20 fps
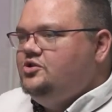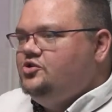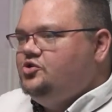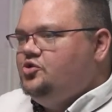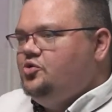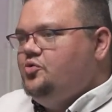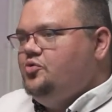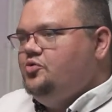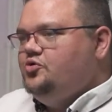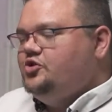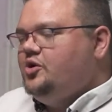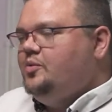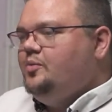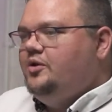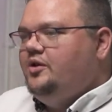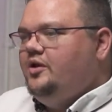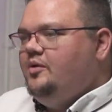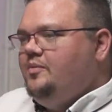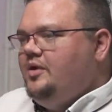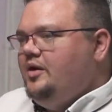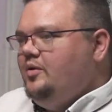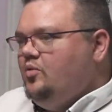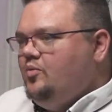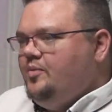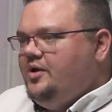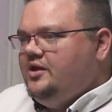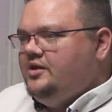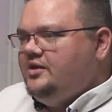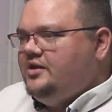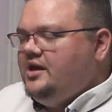So someone like me will
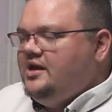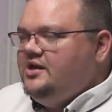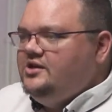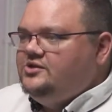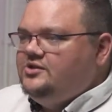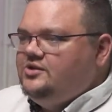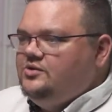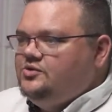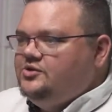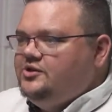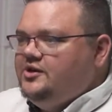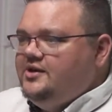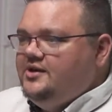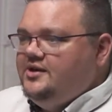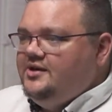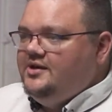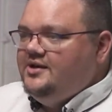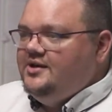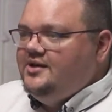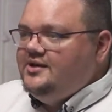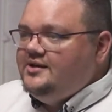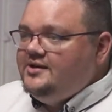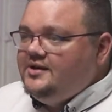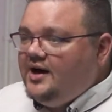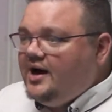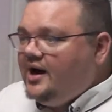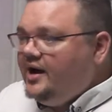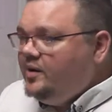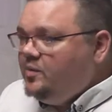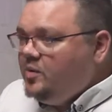make the case, and they'll say,
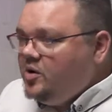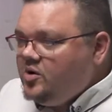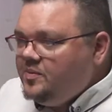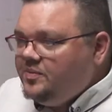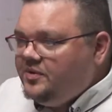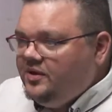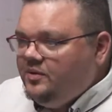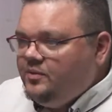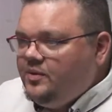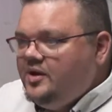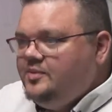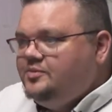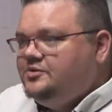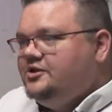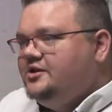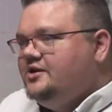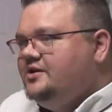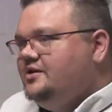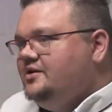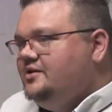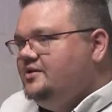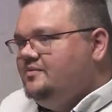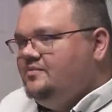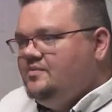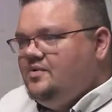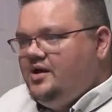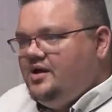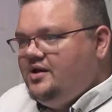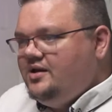"Hi, welcome to the website.